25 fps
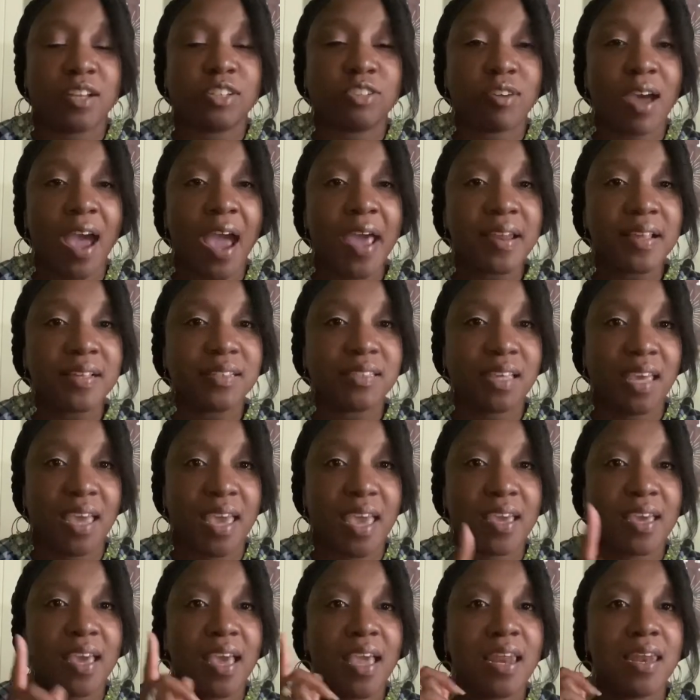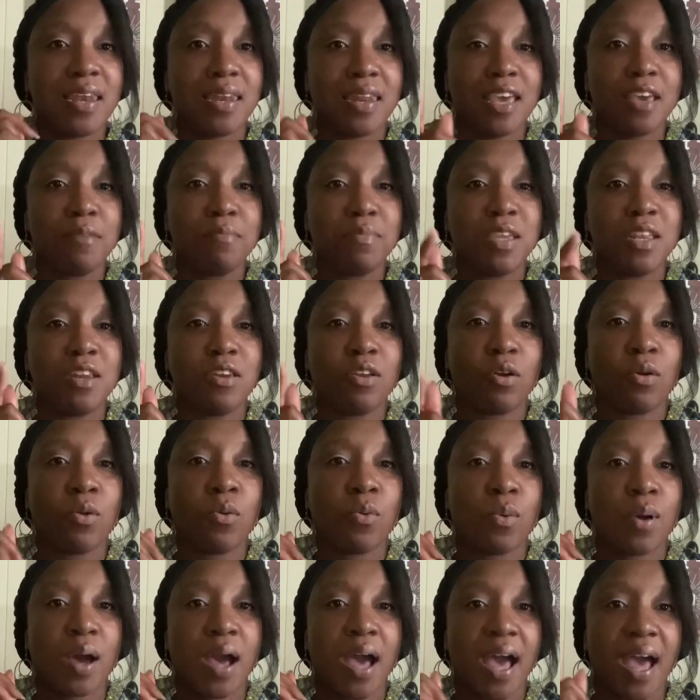try this cake and let me
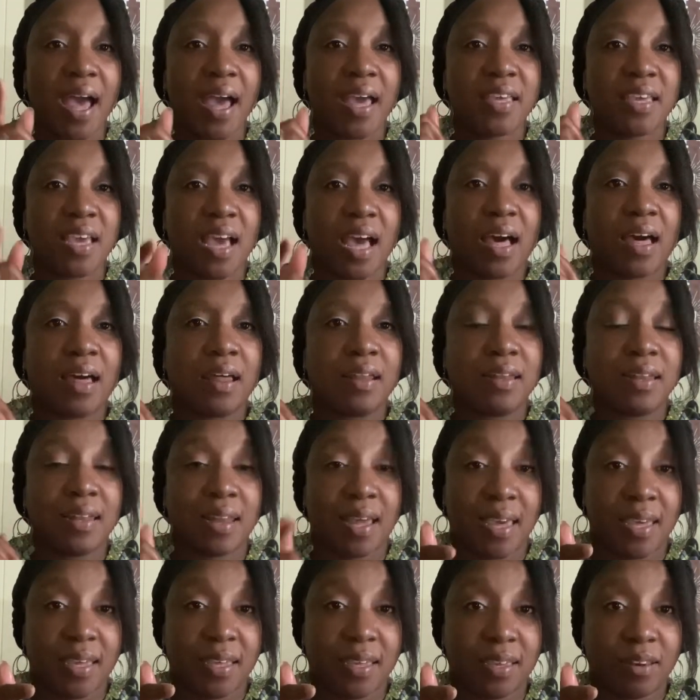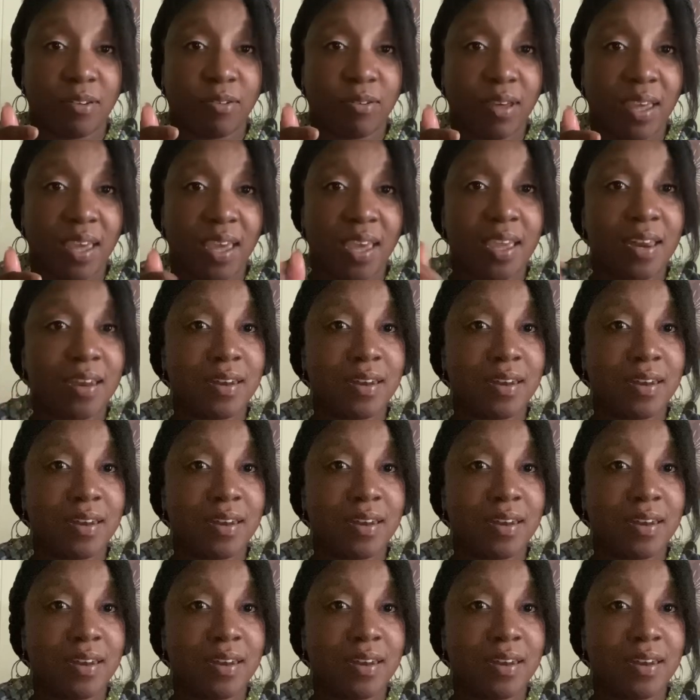know how y'all like it, okay?